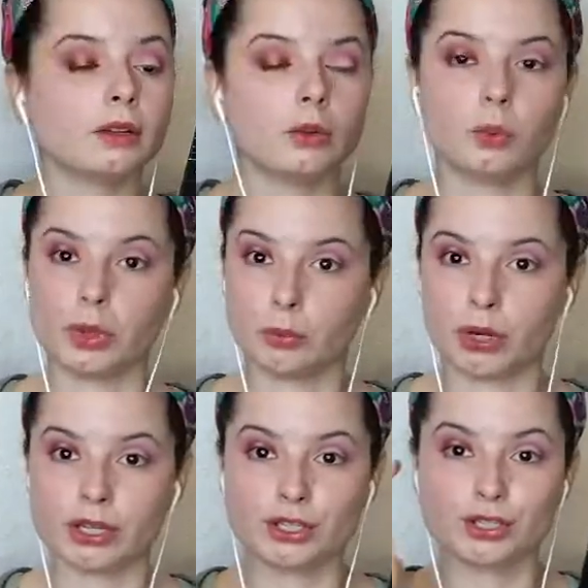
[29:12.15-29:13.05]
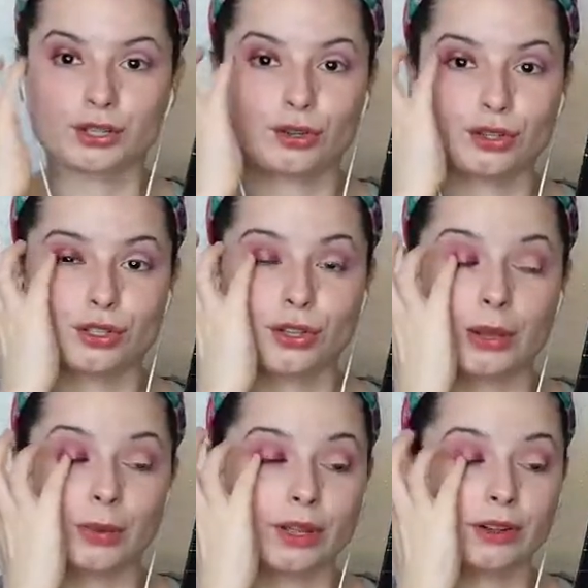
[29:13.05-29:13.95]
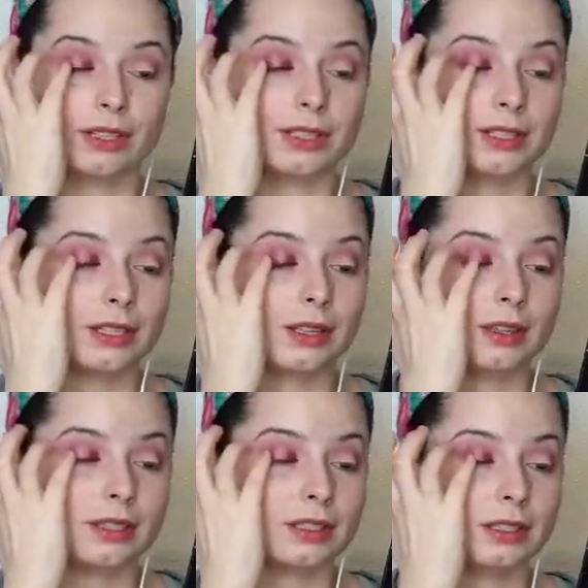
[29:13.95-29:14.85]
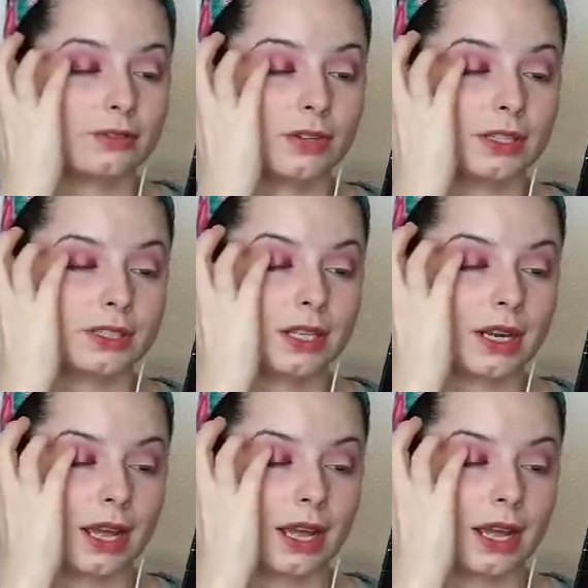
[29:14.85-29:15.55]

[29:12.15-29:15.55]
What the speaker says: with a brush, just so that way y'all can see the difference in